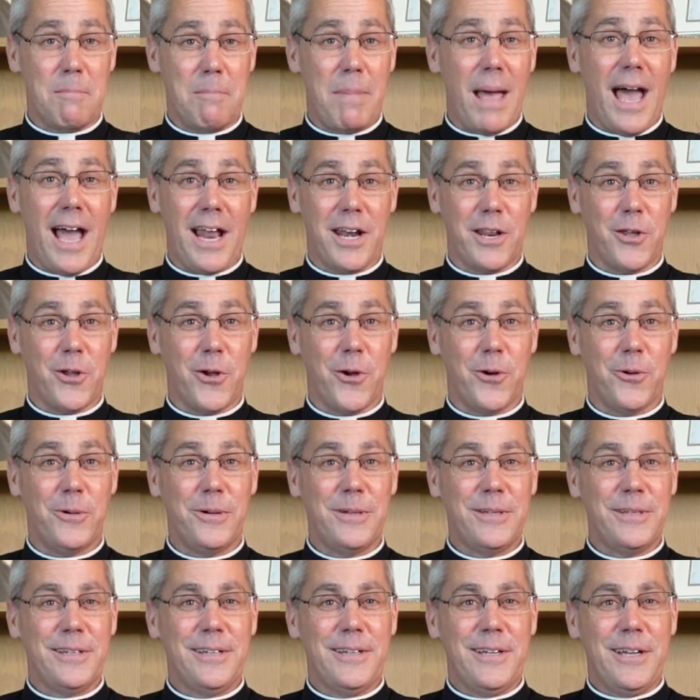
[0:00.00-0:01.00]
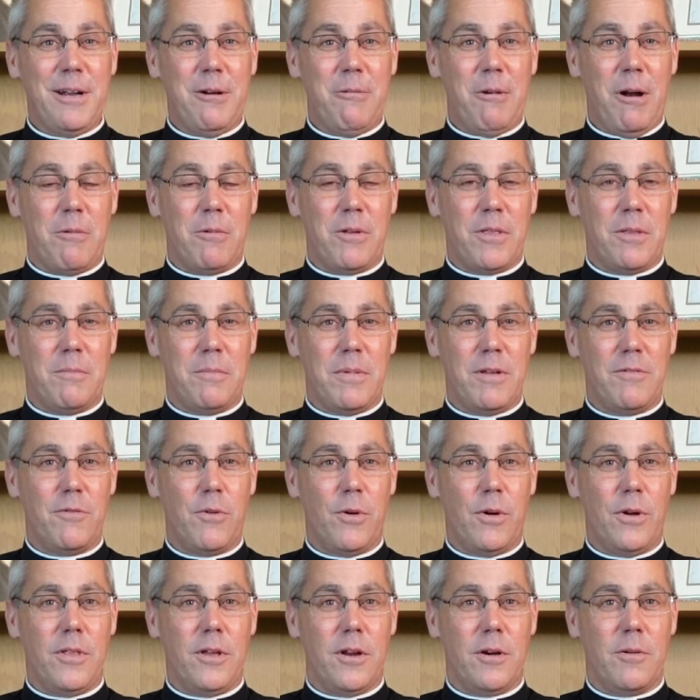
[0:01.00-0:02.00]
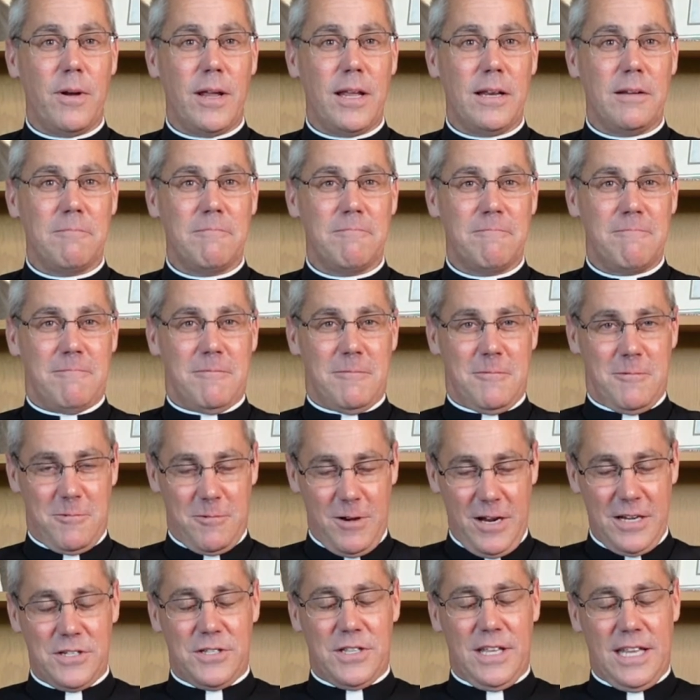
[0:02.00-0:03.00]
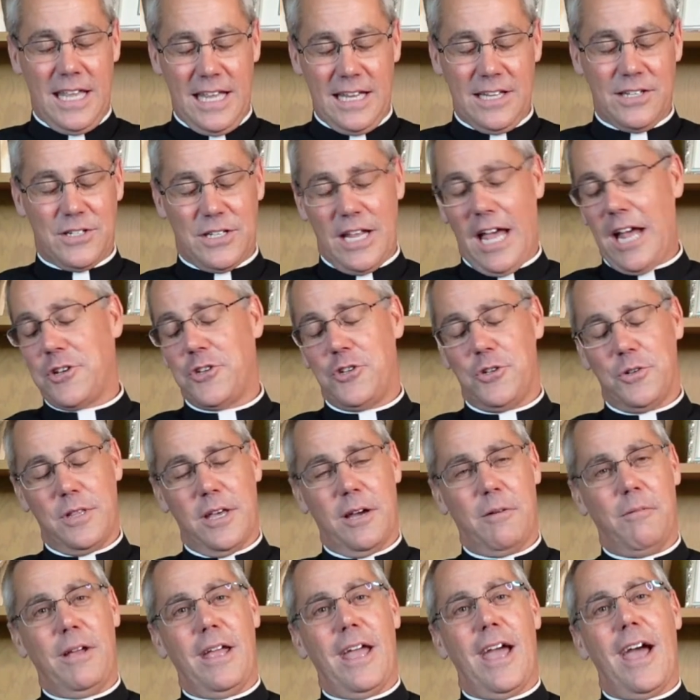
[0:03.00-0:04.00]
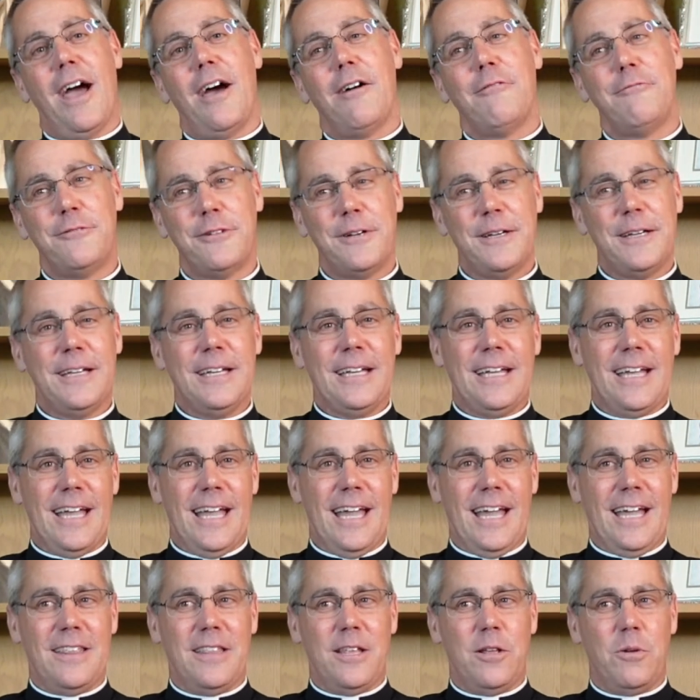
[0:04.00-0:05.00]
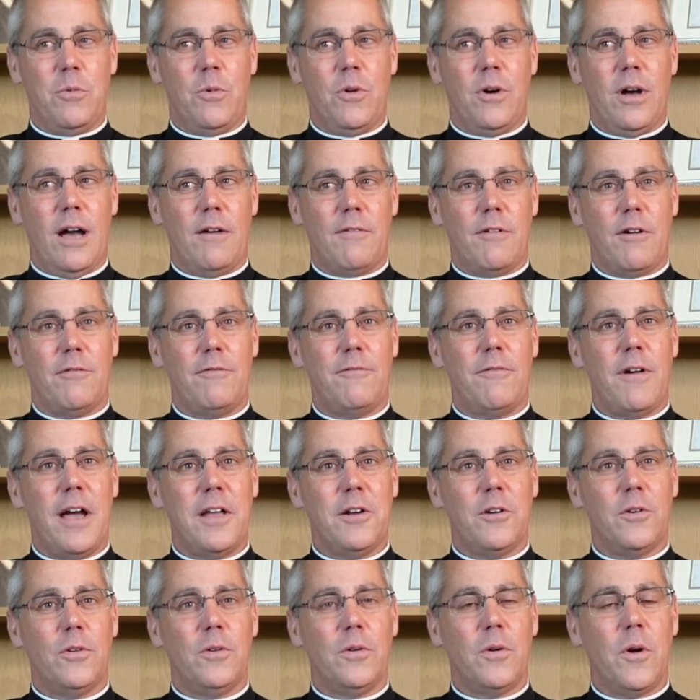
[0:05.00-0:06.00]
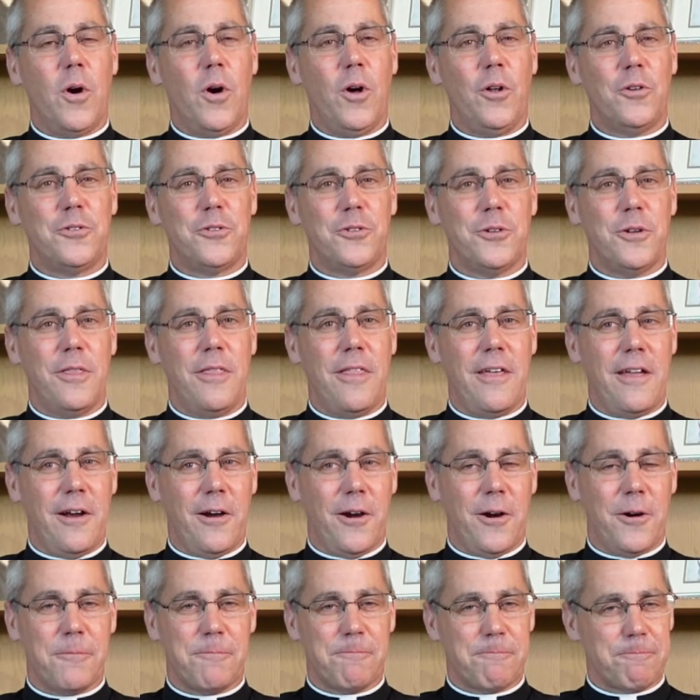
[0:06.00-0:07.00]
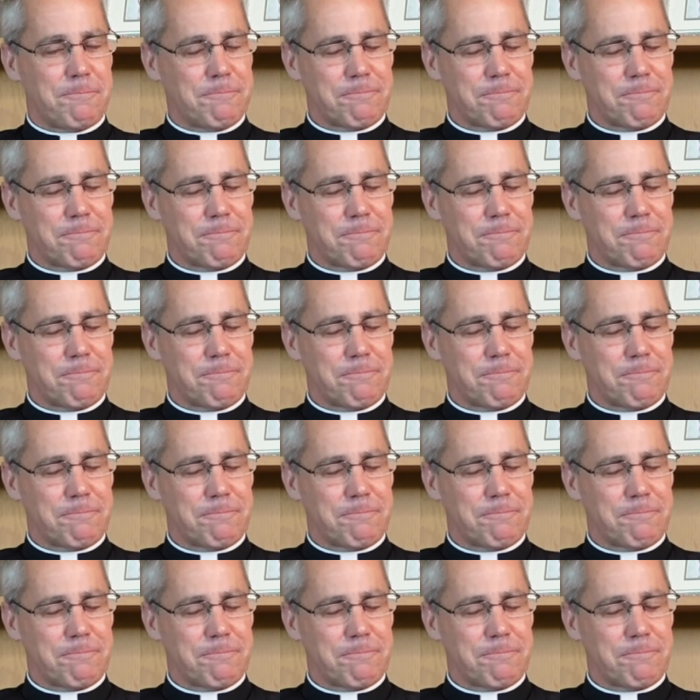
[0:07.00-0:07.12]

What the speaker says: patio, right, before the great Christ the King statue that we have. And then we'll have our final altar there.